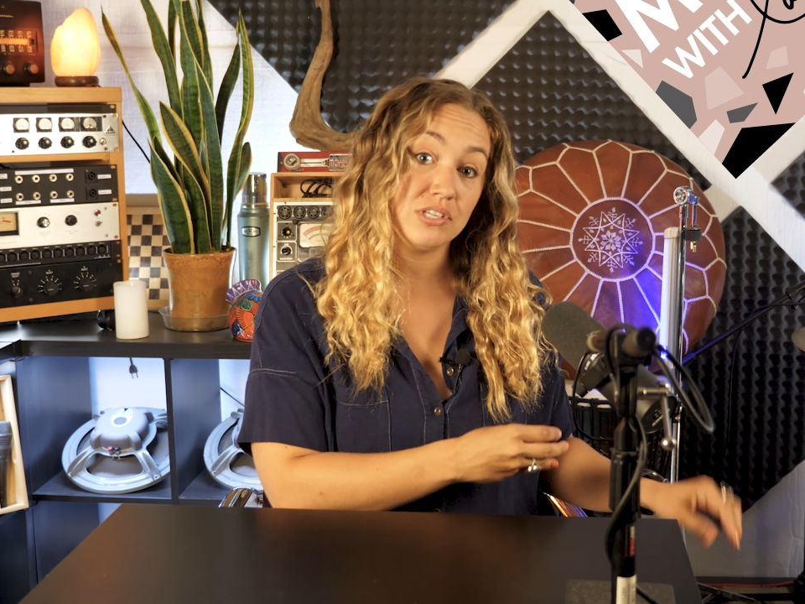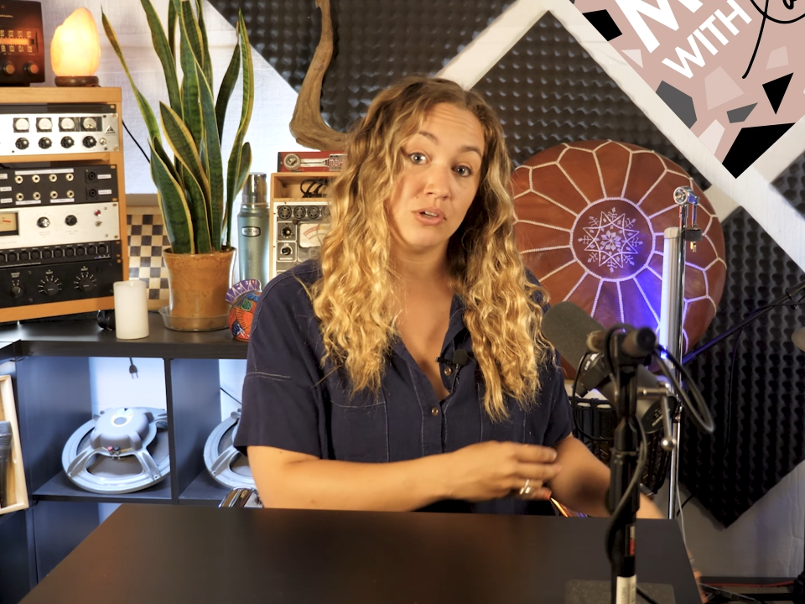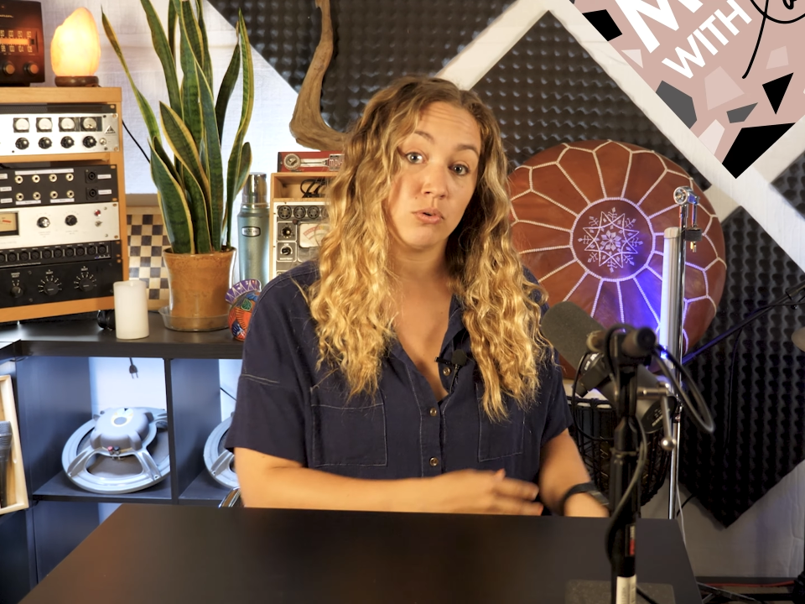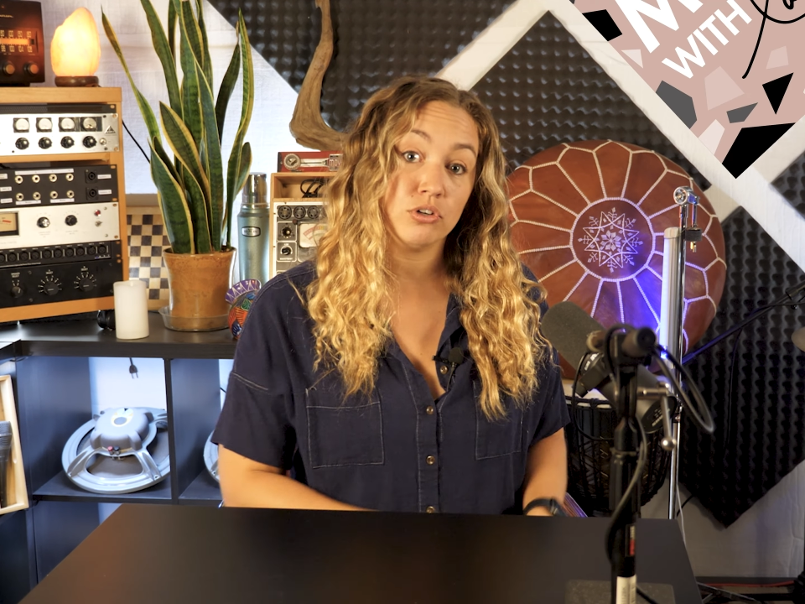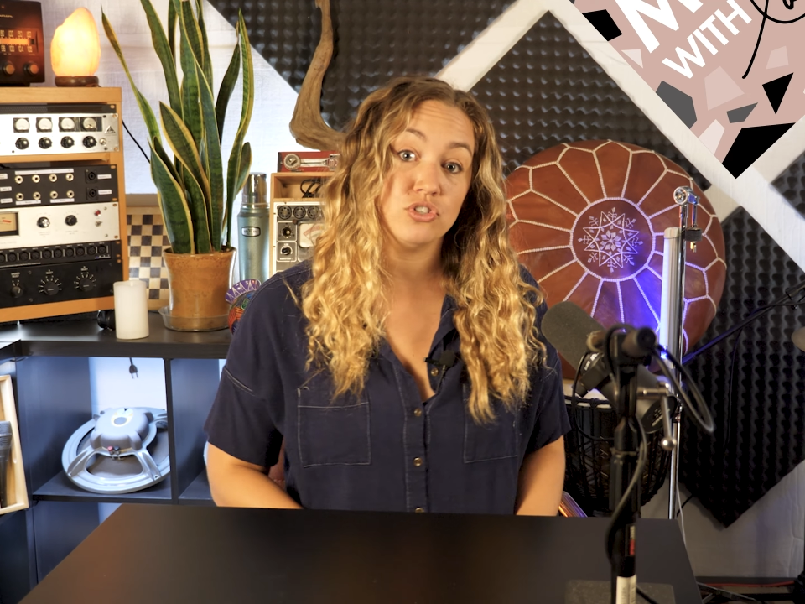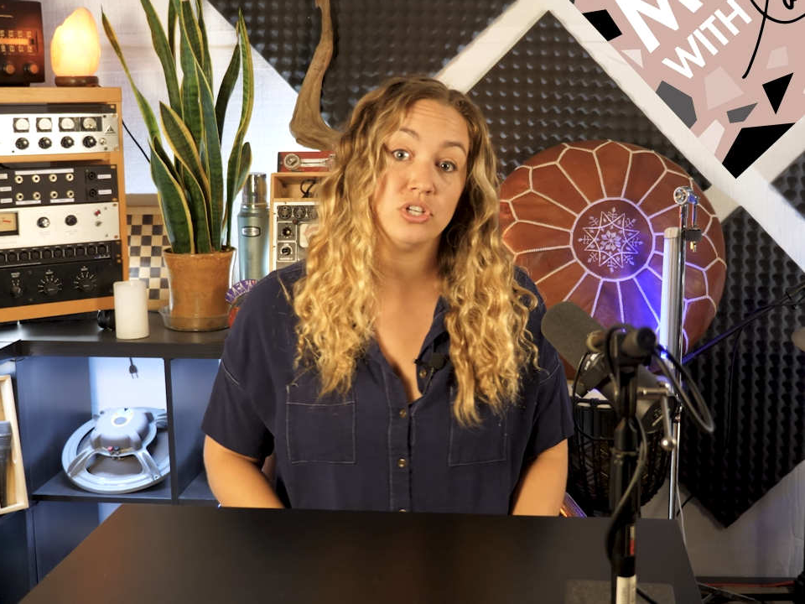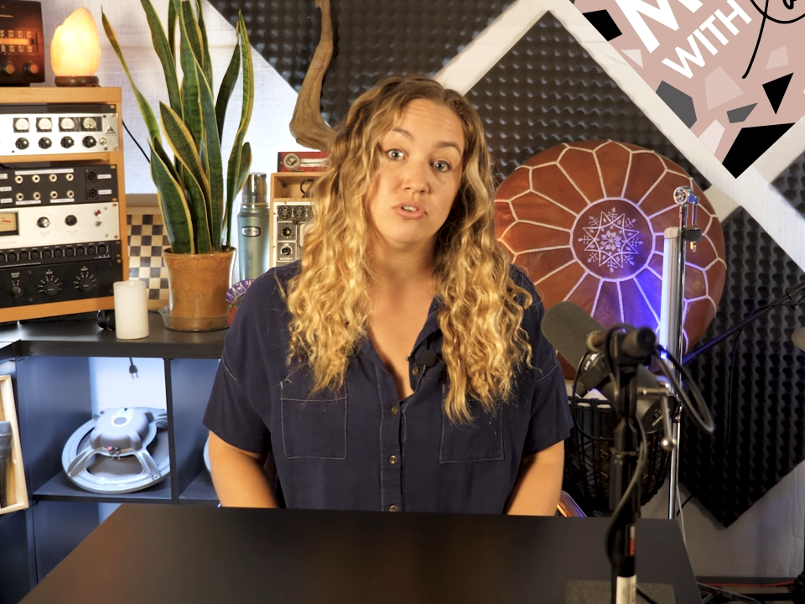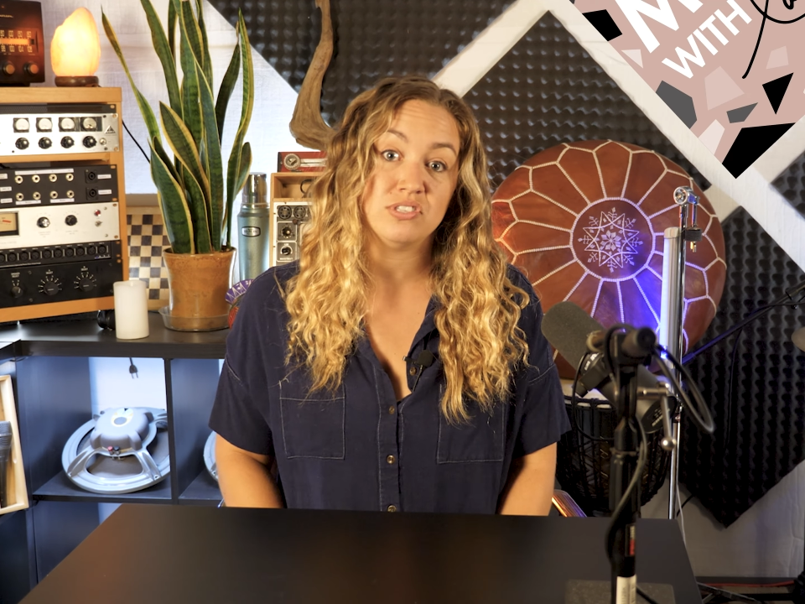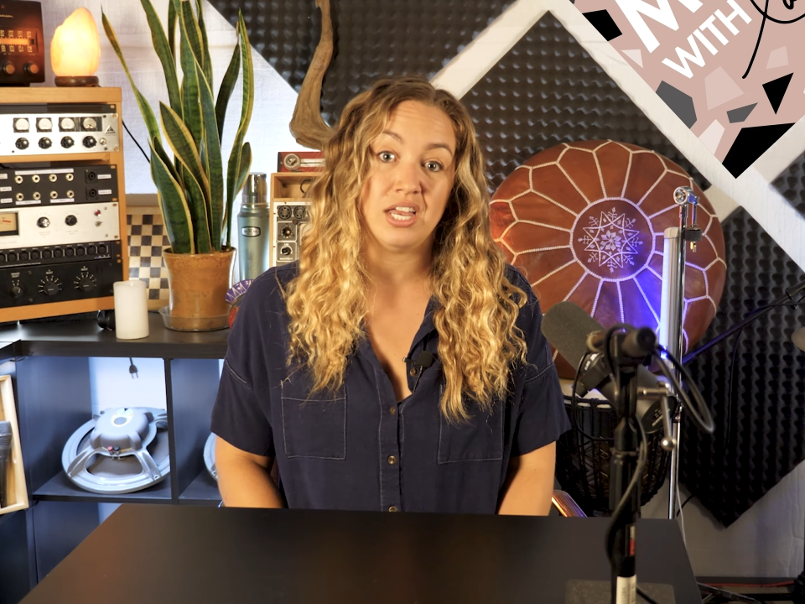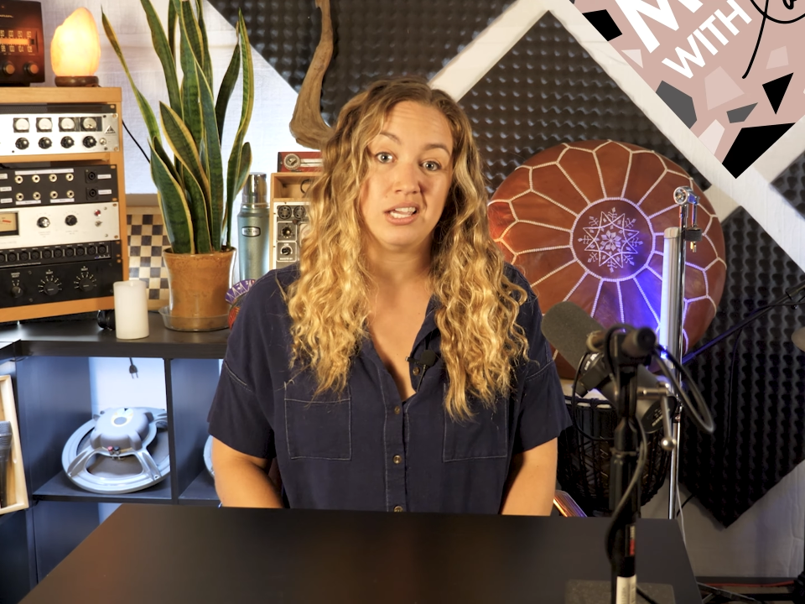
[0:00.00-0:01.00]
in order to
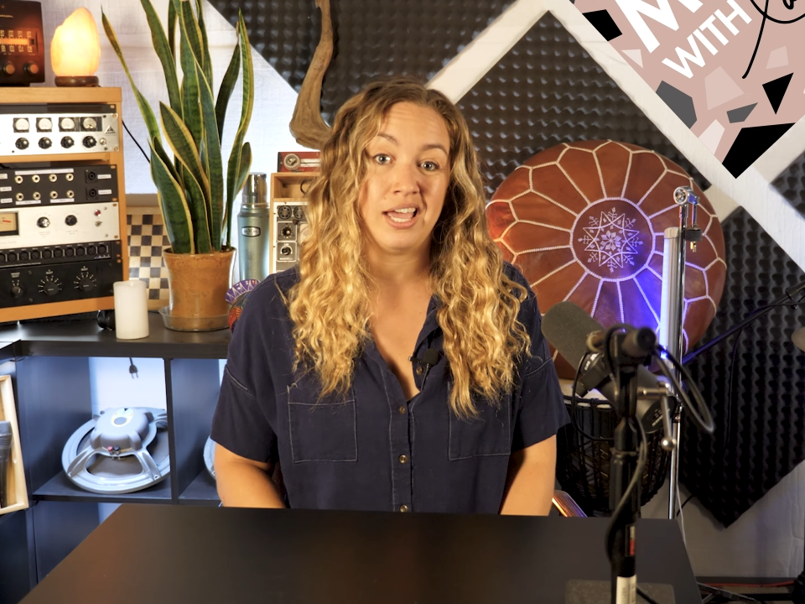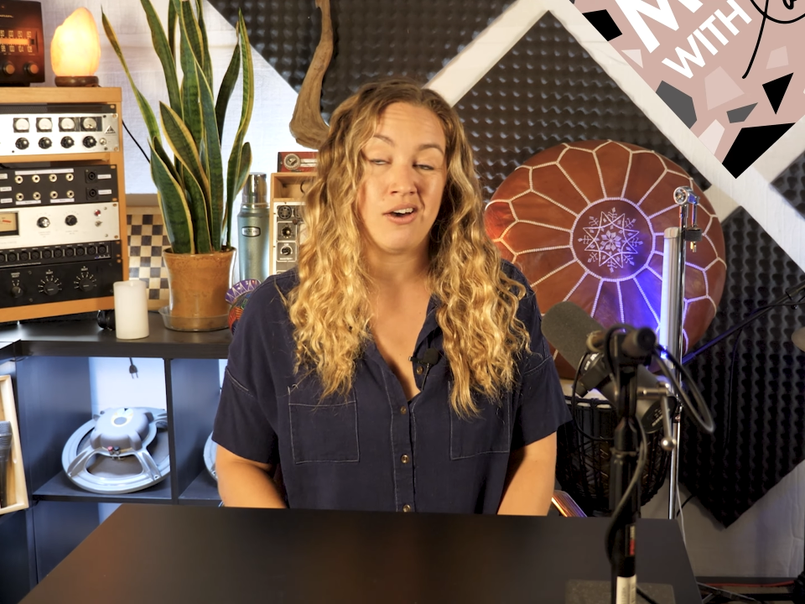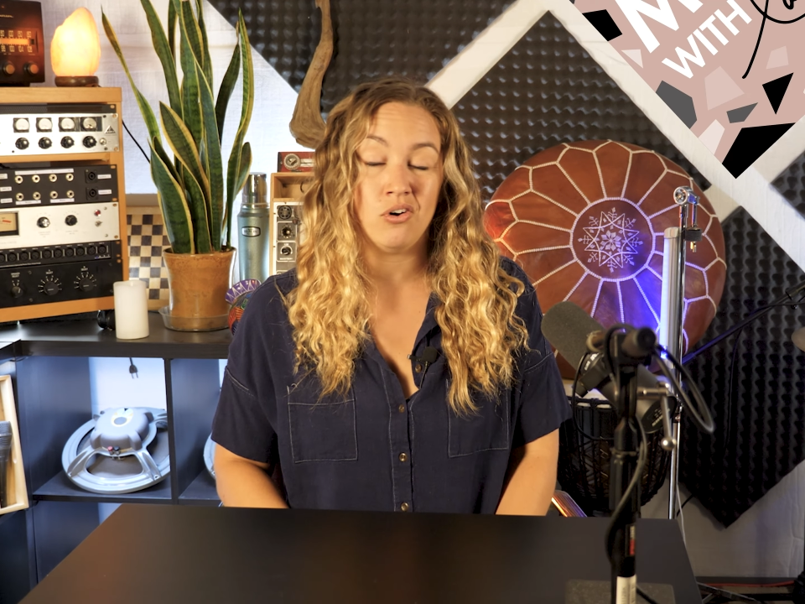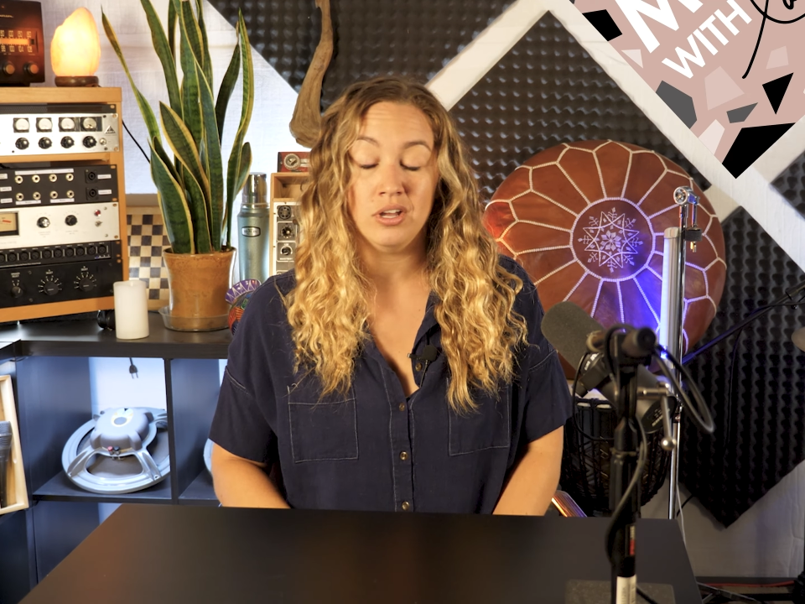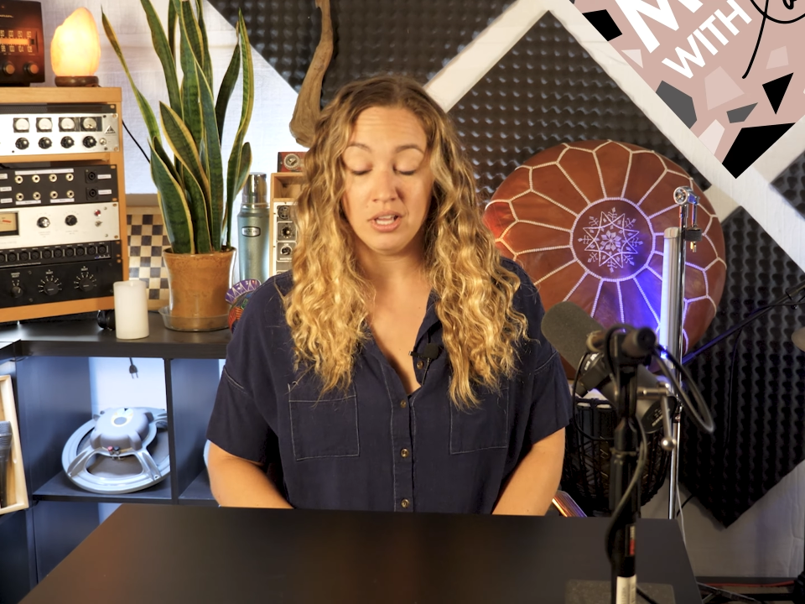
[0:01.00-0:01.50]
use that account.